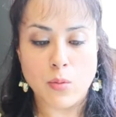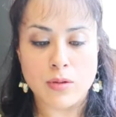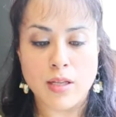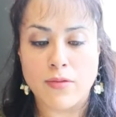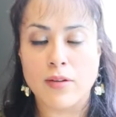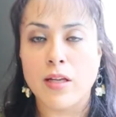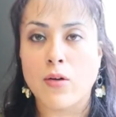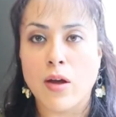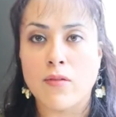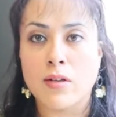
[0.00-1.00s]
will definitely
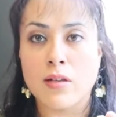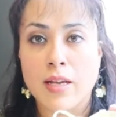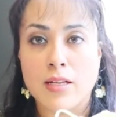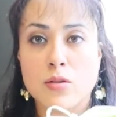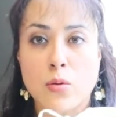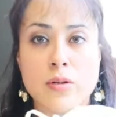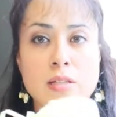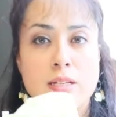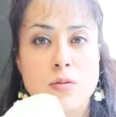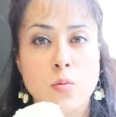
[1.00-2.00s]
gravitate towards
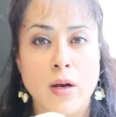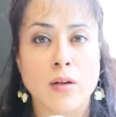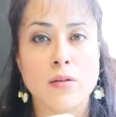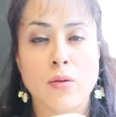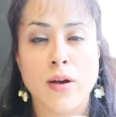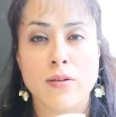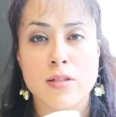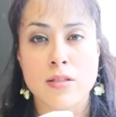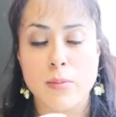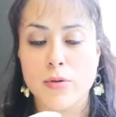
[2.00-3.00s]
as well throughout
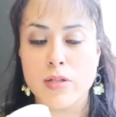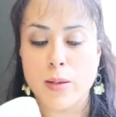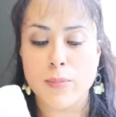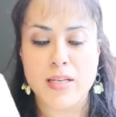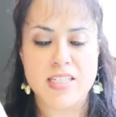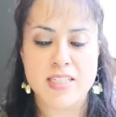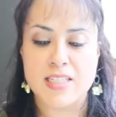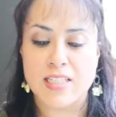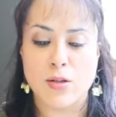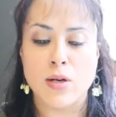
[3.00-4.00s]
the summertime because it's
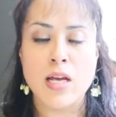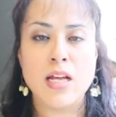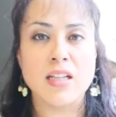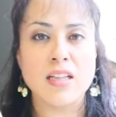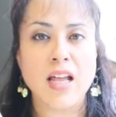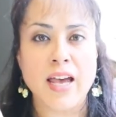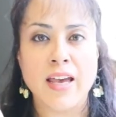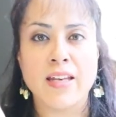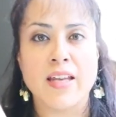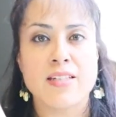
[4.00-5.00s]
so
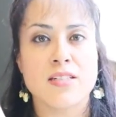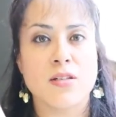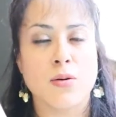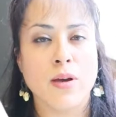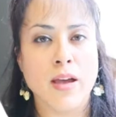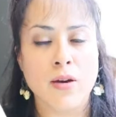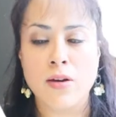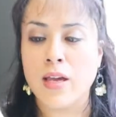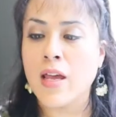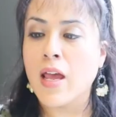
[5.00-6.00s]
light, it's so
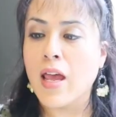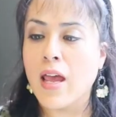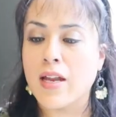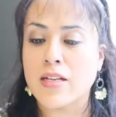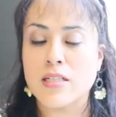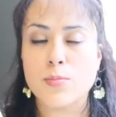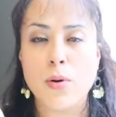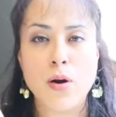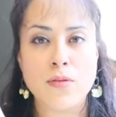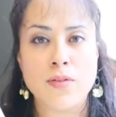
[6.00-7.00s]
airy, and it's
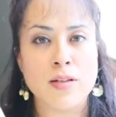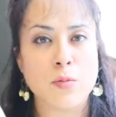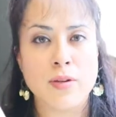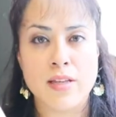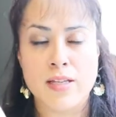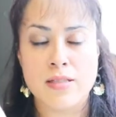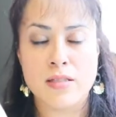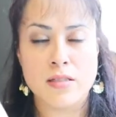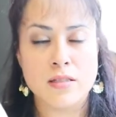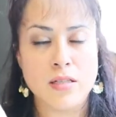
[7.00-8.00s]
perfect with these
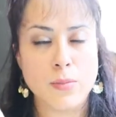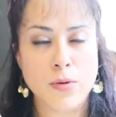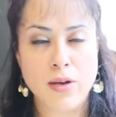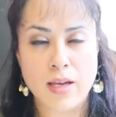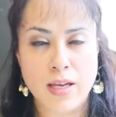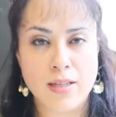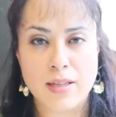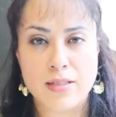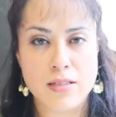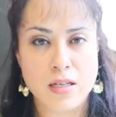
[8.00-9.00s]
summer heat
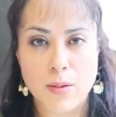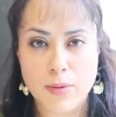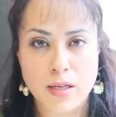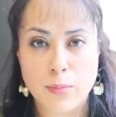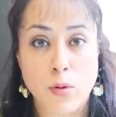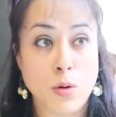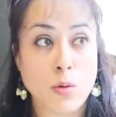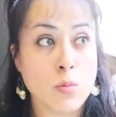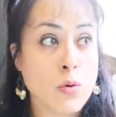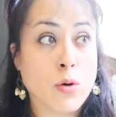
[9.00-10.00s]
that's coming up
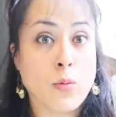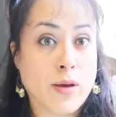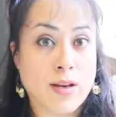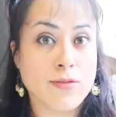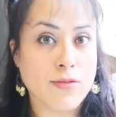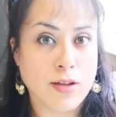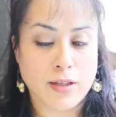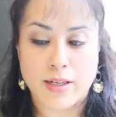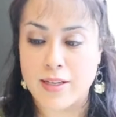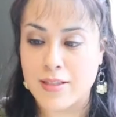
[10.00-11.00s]
or we're already
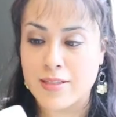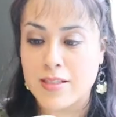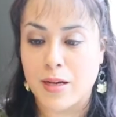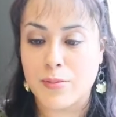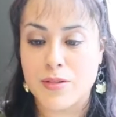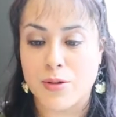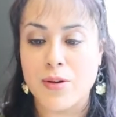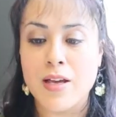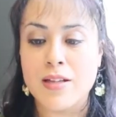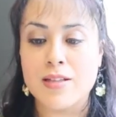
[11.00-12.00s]
feeling at this time. So
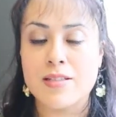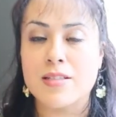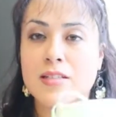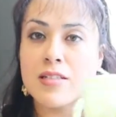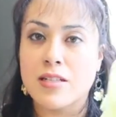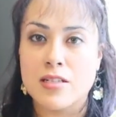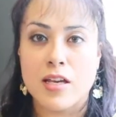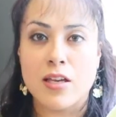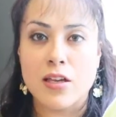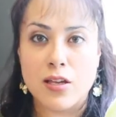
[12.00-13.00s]
this is such
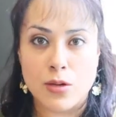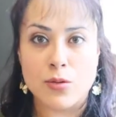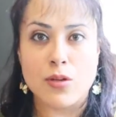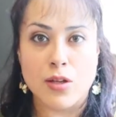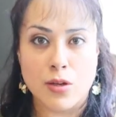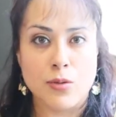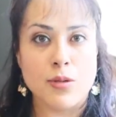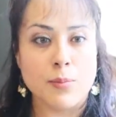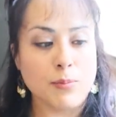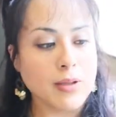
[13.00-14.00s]
a cute, cute
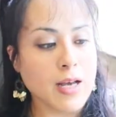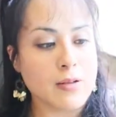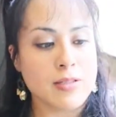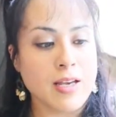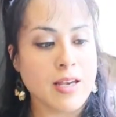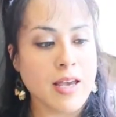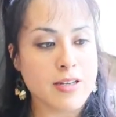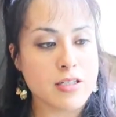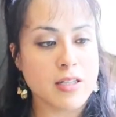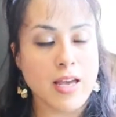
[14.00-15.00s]
blouse. I
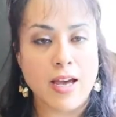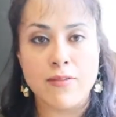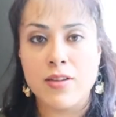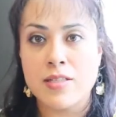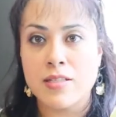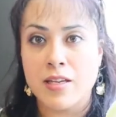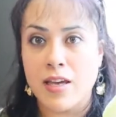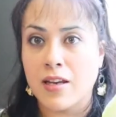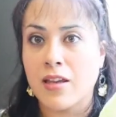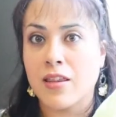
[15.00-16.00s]
actually have this
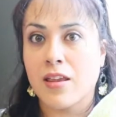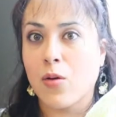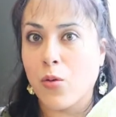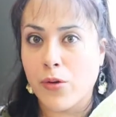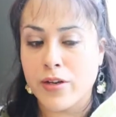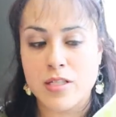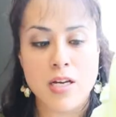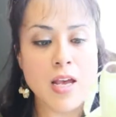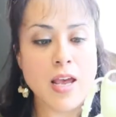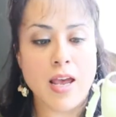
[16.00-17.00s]
again in the orange
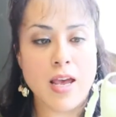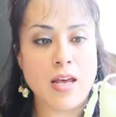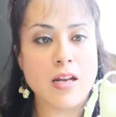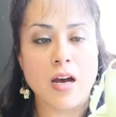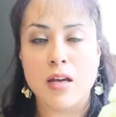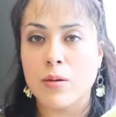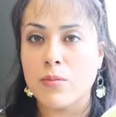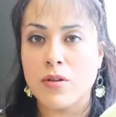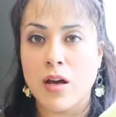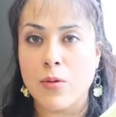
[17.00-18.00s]
and I
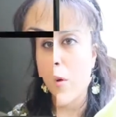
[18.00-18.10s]
am not